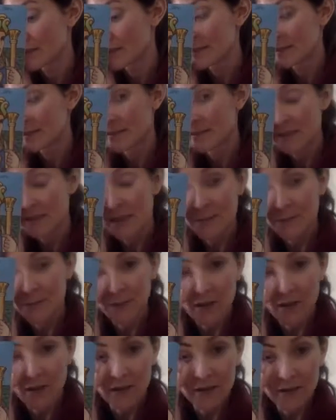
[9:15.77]
This
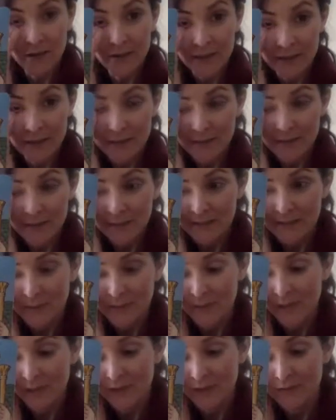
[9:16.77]
Emperor card could actually be
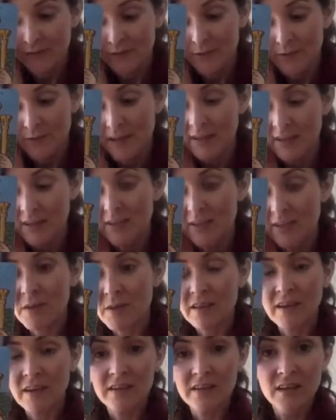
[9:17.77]
someone else as well. It could
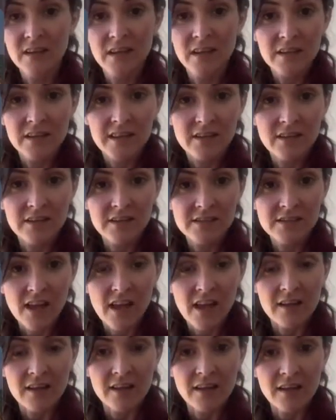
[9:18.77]
be that there is
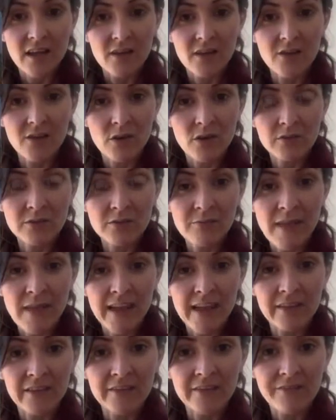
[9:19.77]
an older
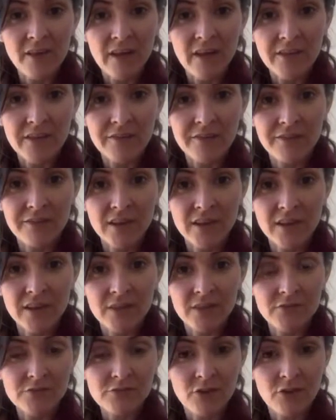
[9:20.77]
male father
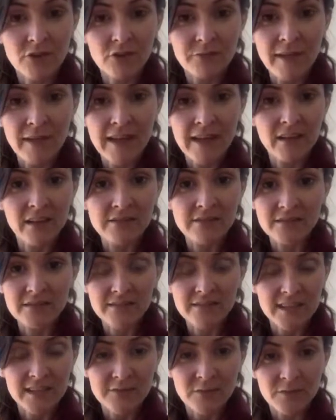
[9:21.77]
figure, strong male,
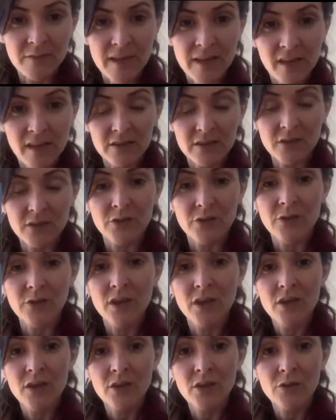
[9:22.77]
successful male, who
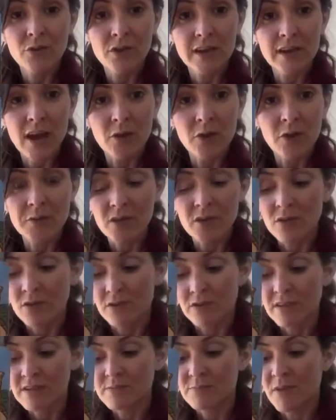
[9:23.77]
can help
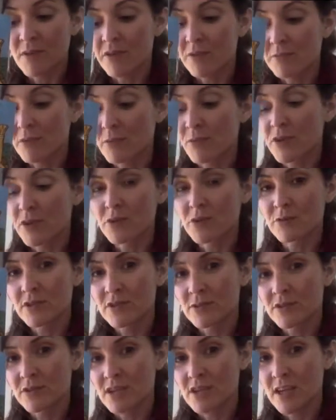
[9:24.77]
you this month with what you
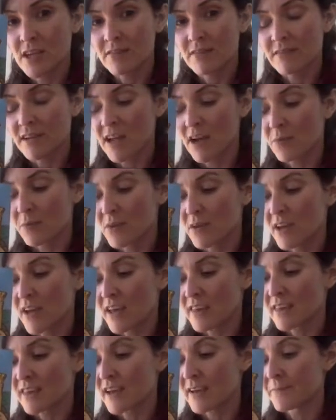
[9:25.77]
want to achieve and help
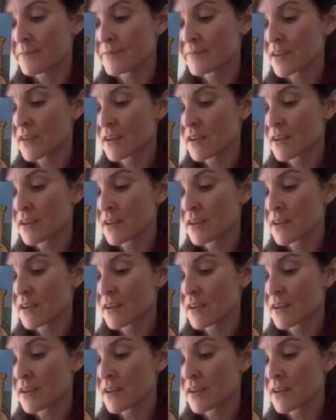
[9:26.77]
you get there.